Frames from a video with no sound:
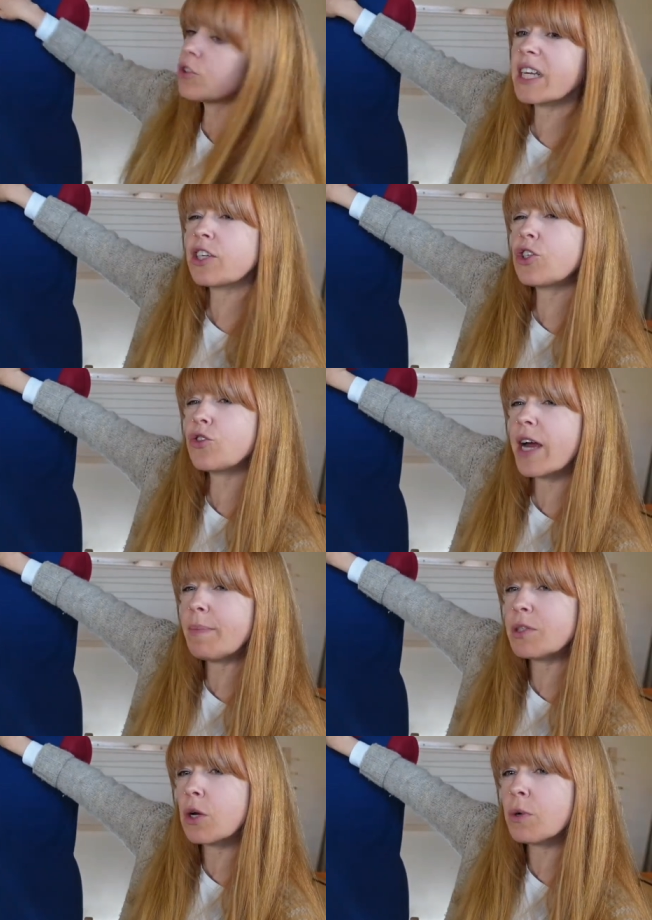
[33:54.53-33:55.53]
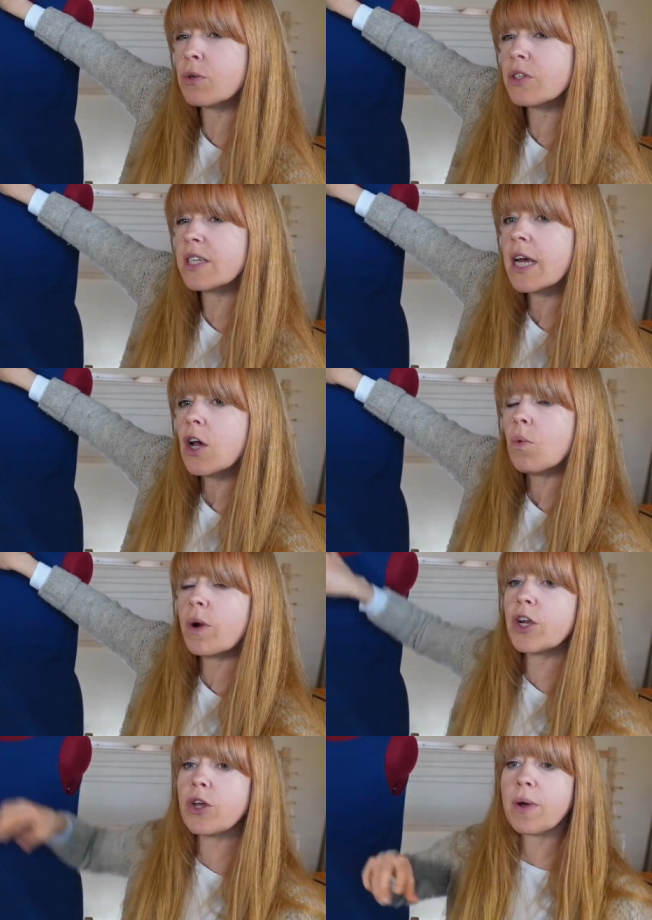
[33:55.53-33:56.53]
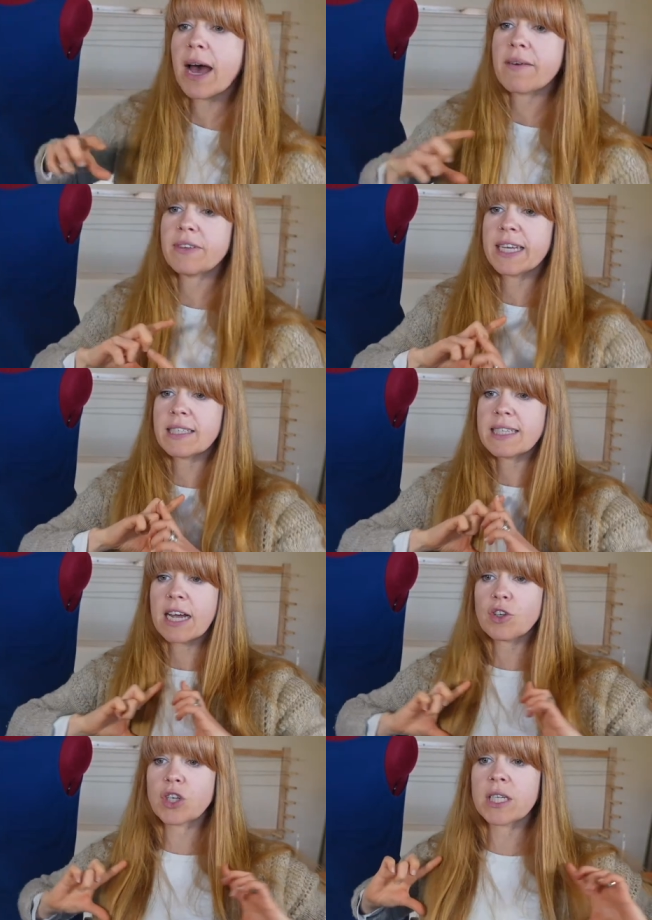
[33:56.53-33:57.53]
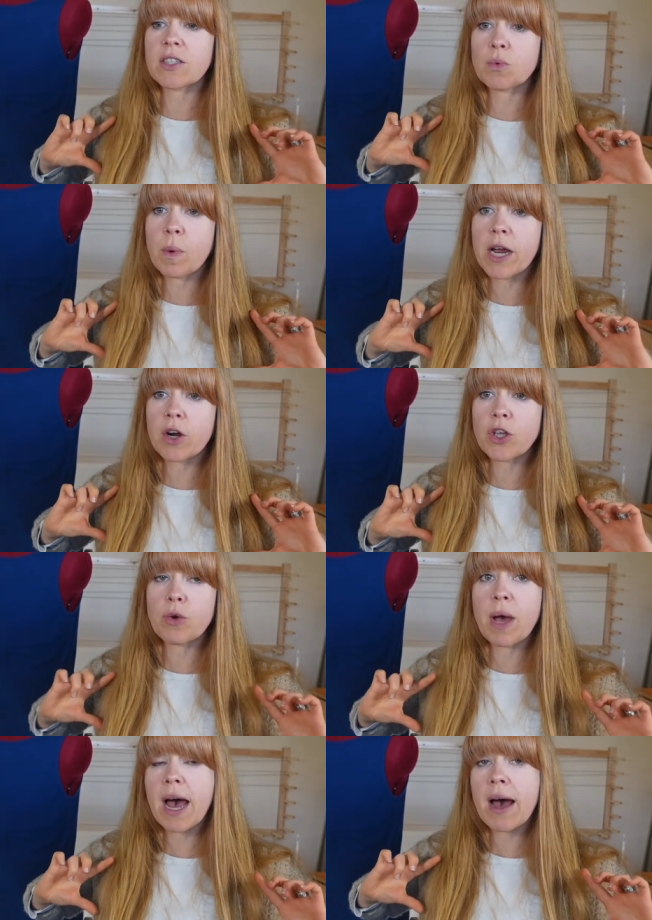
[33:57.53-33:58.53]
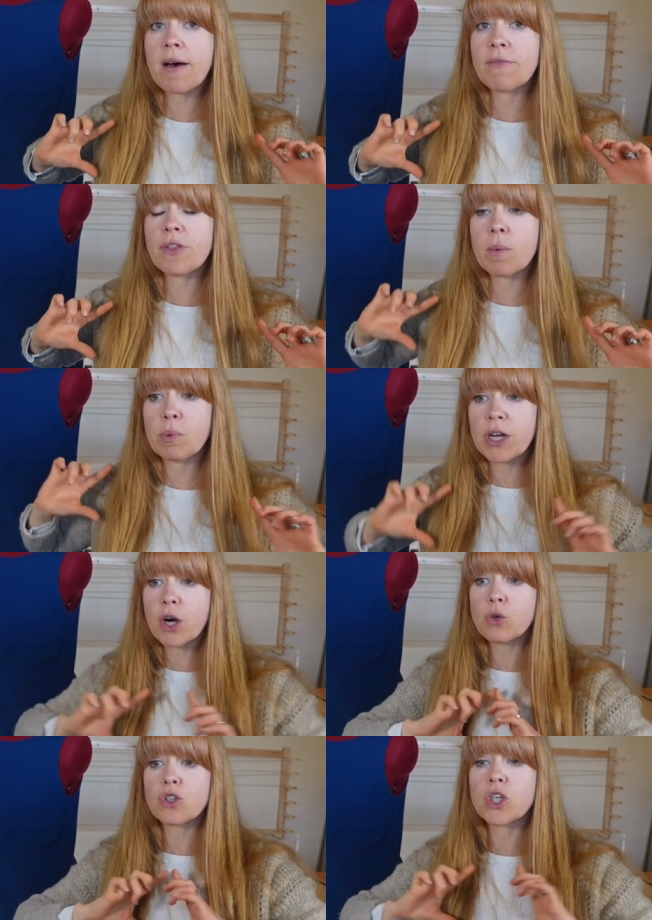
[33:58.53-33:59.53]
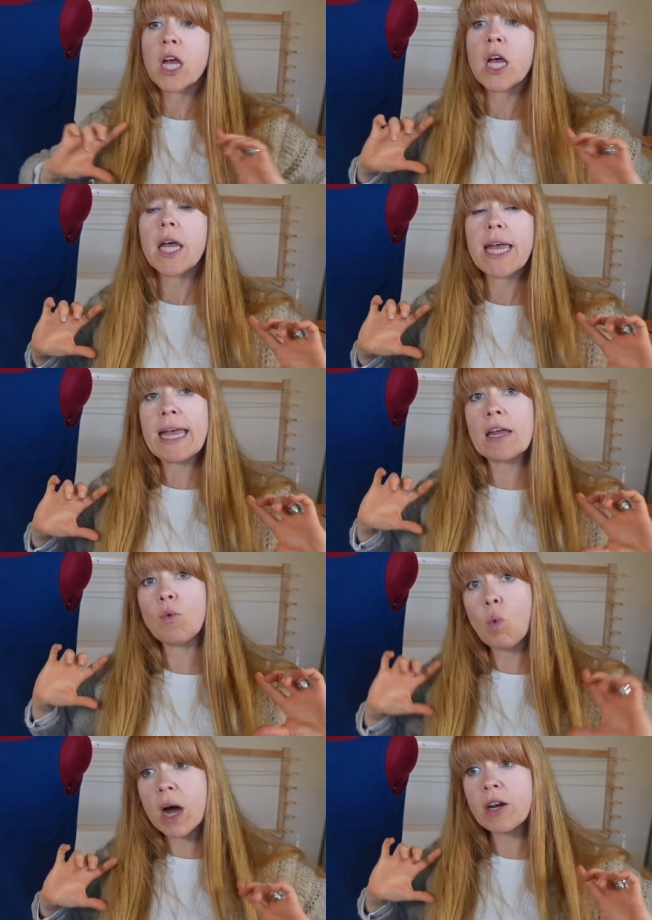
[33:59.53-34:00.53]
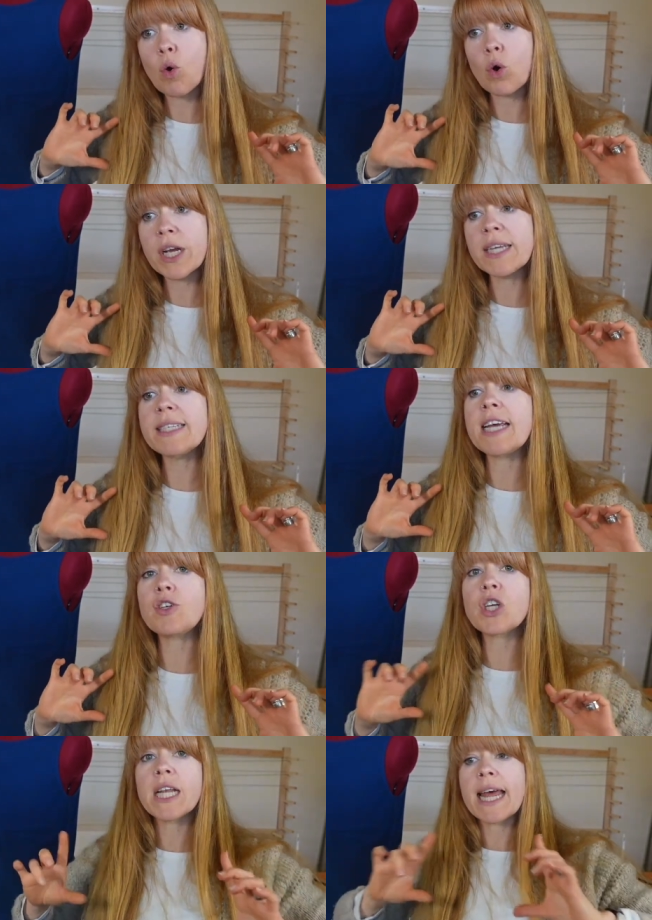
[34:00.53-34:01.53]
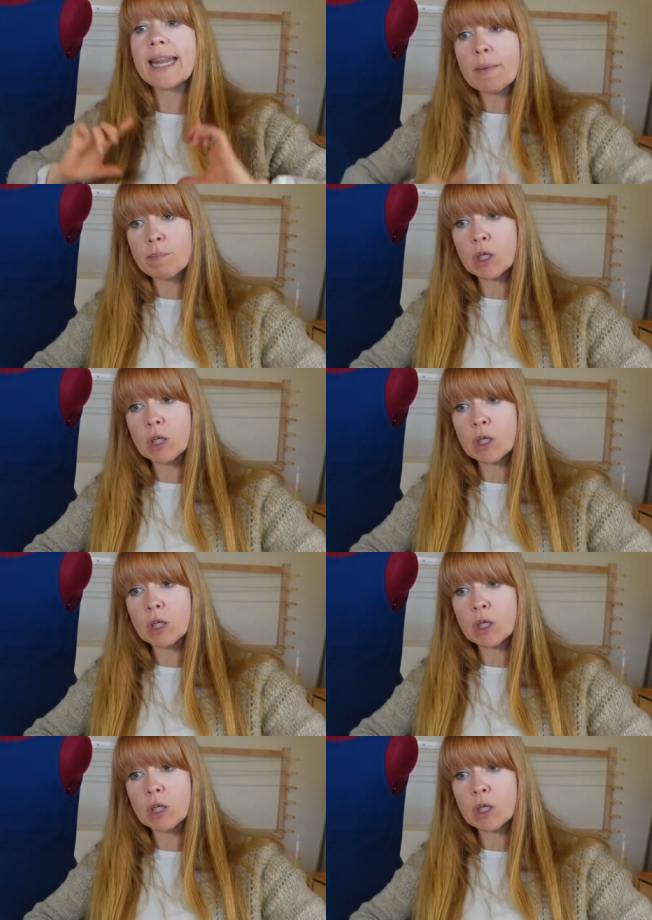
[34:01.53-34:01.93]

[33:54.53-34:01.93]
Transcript: there's like stripes almost, where you have like sections where you have the brioche in one orientation and